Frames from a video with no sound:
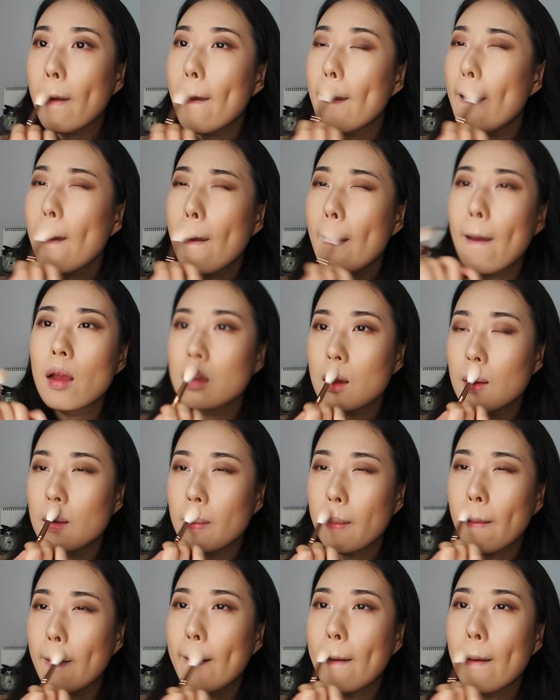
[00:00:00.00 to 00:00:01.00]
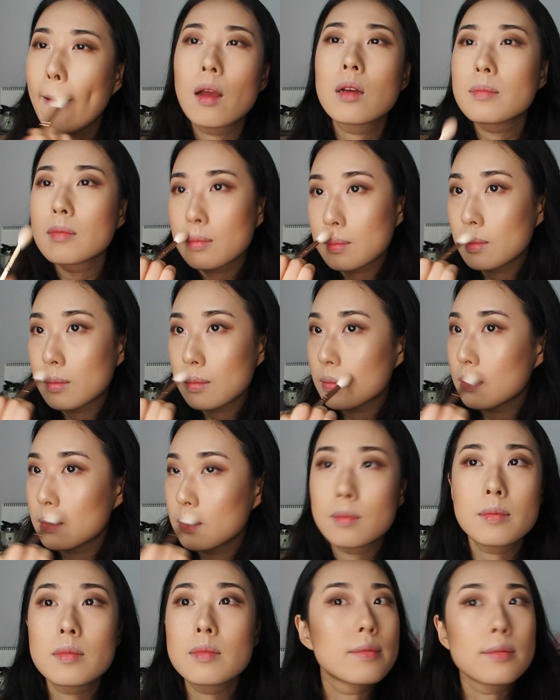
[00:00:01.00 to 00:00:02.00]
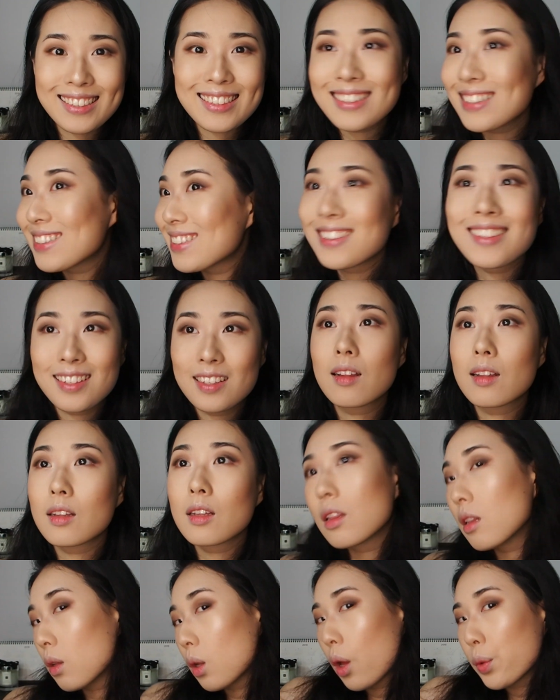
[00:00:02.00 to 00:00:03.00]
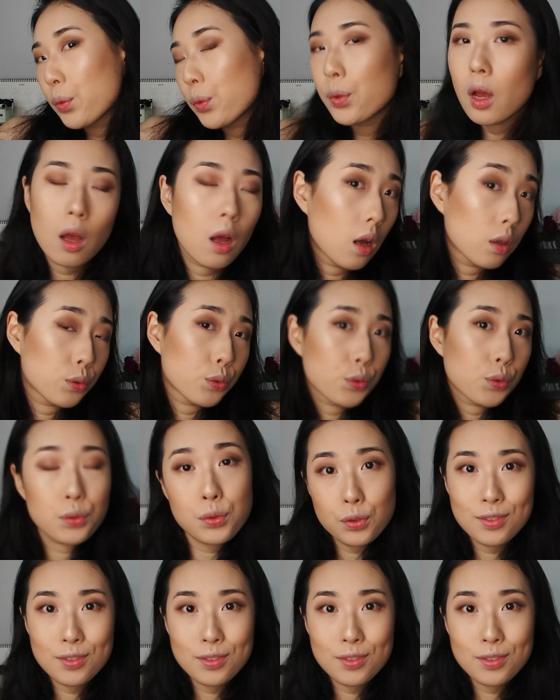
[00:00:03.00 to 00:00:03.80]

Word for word: A little on the cupid's bow and on the brow bones as well.